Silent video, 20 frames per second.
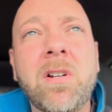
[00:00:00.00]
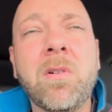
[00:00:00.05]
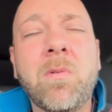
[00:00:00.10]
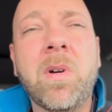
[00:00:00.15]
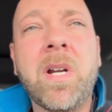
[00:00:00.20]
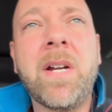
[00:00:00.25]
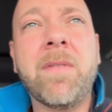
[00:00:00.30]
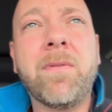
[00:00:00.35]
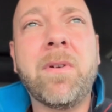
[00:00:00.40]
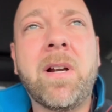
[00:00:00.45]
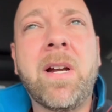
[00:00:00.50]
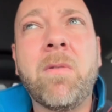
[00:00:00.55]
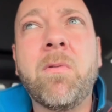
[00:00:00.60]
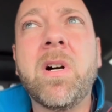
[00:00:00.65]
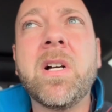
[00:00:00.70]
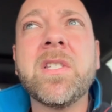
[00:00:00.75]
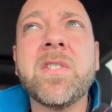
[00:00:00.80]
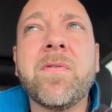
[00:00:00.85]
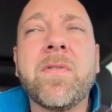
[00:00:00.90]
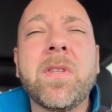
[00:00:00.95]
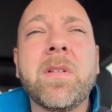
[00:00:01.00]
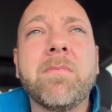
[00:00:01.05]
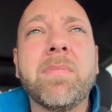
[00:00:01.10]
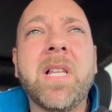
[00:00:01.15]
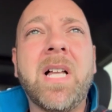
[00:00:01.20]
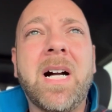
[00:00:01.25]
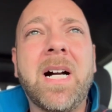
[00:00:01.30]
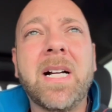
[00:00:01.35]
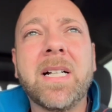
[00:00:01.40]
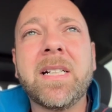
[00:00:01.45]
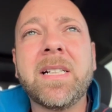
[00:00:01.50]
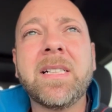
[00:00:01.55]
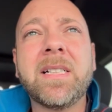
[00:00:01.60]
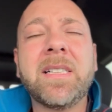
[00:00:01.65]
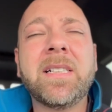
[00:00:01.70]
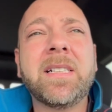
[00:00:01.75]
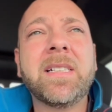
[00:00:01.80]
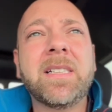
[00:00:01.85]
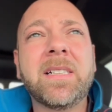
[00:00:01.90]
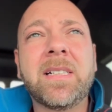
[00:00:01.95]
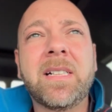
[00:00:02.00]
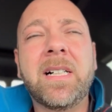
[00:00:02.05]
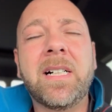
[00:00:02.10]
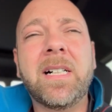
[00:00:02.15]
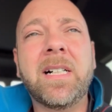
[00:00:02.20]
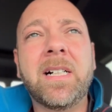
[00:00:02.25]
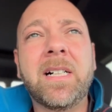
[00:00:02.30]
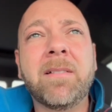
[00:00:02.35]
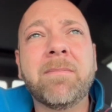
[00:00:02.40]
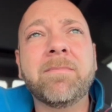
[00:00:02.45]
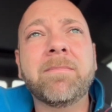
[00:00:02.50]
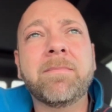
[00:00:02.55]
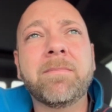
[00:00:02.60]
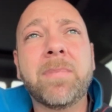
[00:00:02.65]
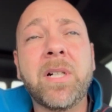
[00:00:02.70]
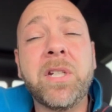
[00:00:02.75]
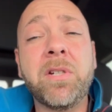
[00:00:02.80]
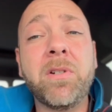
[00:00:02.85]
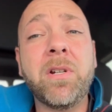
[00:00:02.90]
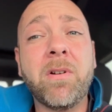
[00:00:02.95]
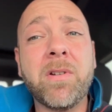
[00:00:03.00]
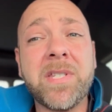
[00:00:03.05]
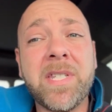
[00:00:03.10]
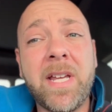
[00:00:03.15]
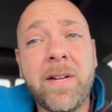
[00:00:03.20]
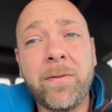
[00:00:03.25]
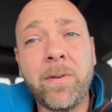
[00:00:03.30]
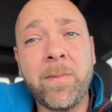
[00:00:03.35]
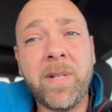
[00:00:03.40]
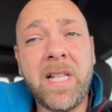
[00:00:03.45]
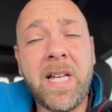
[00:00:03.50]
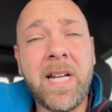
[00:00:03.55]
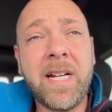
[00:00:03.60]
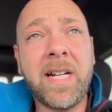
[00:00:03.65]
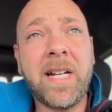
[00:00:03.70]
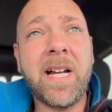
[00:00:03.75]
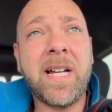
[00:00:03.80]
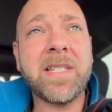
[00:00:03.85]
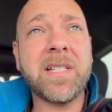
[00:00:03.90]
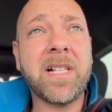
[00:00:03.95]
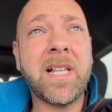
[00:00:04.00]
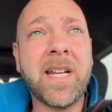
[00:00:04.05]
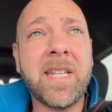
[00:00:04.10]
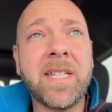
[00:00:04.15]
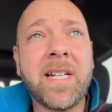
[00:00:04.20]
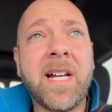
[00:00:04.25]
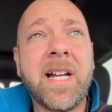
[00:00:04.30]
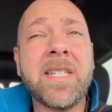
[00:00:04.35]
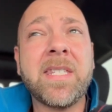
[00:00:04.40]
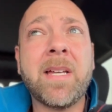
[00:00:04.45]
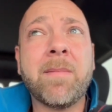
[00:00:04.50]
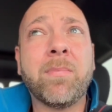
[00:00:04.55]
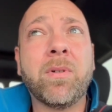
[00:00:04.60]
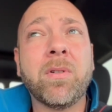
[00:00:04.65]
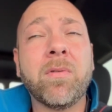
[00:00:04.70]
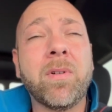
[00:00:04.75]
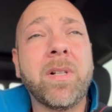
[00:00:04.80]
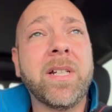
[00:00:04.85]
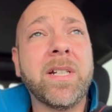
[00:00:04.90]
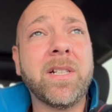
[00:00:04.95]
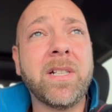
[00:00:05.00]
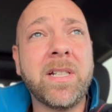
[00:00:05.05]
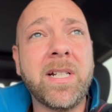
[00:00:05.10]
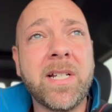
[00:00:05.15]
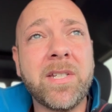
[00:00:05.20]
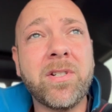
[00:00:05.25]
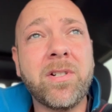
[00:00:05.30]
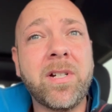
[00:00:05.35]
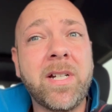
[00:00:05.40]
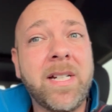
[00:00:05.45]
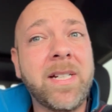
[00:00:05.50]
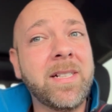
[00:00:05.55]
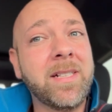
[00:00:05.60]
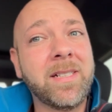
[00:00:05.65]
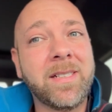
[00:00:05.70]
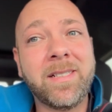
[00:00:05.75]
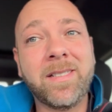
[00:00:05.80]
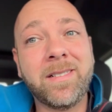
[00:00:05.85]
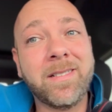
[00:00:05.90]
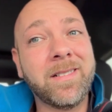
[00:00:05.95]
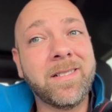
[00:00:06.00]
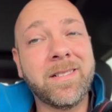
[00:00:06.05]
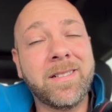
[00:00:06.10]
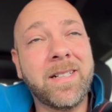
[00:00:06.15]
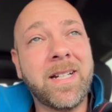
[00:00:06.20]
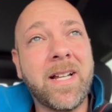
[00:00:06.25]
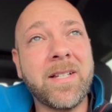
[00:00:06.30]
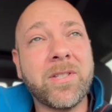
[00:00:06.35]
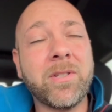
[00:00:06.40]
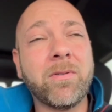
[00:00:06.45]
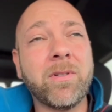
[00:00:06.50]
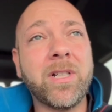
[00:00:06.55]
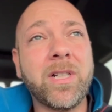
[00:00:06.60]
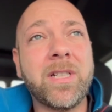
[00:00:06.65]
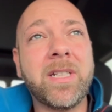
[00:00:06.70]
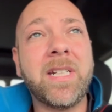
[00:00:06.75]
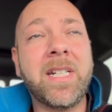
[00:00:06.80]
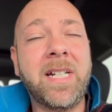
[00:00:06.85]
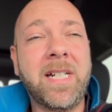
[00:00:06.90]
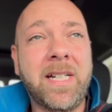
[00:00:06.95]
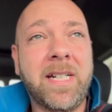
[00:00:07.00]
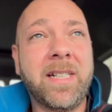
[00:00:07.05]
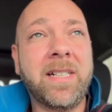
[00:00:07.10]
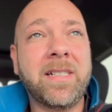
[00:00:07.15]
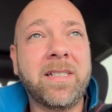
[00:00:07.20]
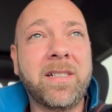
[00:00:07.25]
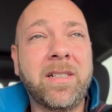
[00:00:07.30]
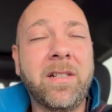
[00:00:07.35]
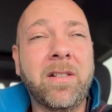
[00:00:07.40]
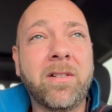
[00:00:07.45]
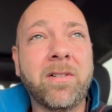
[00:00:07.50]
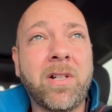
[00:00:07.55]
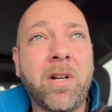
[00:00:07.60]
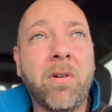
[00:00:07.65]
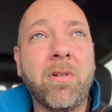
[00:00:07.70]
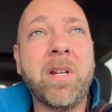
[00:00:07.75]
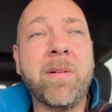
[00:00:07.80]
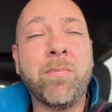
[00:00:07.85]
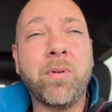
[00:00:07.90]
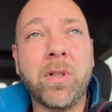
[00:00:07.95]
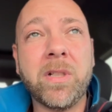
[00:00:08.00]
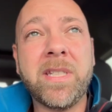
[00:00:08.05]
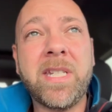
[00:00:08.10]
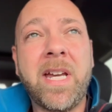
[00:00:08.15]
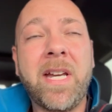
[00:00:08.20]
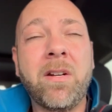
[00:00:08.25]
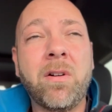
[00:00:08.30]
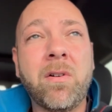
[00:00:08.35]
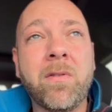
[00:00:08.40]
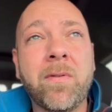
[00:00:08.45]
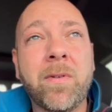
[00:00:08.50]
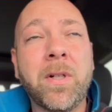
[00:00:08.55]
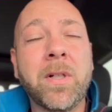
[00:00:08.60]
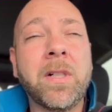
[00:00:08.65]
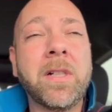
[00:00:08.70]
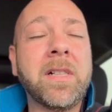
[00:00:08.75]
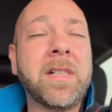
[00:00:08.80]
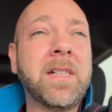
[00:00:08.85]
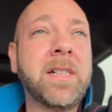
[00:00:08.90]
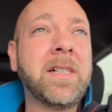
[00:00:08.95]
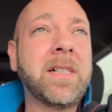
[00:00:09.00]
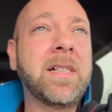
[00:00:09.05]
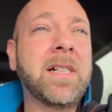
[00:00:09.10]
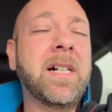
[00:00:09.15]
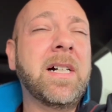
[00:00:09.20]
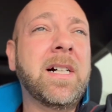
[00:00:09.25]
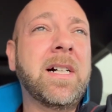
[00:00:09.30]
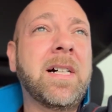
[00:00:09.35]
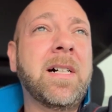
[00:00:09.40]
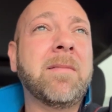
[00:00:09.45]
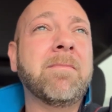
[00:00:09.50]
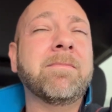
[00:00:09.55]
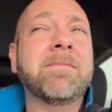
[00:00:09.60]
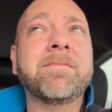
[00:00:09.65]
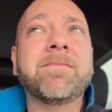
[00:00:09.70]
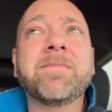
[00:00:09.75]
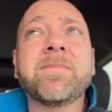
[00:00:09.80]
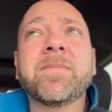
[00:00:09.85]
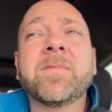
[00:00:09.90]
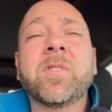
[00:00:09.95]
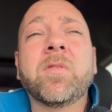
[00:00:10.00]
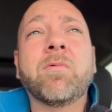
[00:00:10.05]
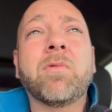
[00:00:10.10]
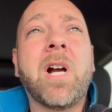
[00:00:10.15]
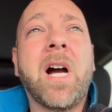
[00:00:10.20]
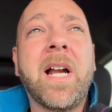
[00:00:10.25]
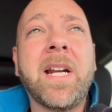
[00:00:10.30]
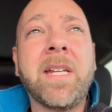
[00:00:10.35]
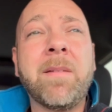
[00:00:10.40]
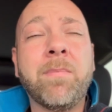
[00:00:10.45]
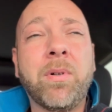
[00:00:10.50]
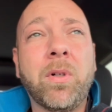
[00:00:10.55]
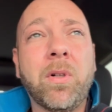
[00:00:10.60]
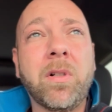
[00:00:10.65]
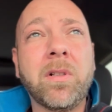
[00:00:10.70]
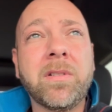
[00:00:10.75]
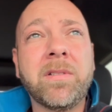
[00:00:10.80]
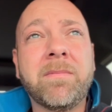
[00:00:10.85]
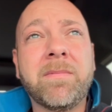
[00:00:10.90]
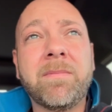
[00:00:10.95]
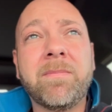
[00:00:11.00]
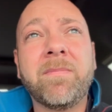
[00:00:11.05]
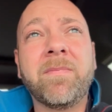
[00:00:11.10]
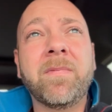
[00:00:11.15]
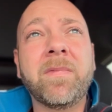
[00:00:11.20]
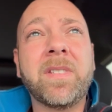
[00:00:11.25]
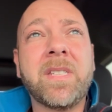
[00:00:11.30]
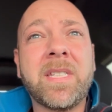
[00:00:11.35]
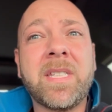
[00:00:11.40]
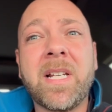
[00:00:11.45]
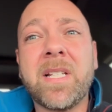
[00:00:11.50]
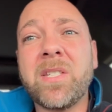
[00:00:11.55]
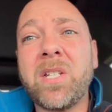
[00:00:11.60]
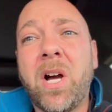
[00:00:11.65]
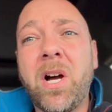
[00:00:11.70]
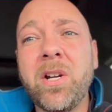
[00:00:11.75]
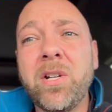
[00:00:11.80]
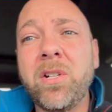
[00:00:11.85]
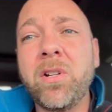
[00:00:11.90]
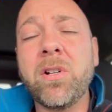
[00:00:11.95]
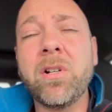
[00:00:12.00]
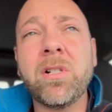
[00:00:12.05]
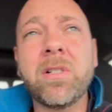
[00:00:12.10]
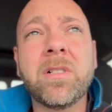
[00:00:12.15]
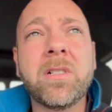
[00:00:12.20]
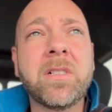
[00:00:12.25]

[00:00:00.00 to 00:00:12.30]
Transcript: or whatever I was for the block. Um, but you notice that from a lot of guys. A lot of the guys that bowled really good yesterday, not so good today. You know, Cody bowled 10 over. Um, Ronnie bowled six under.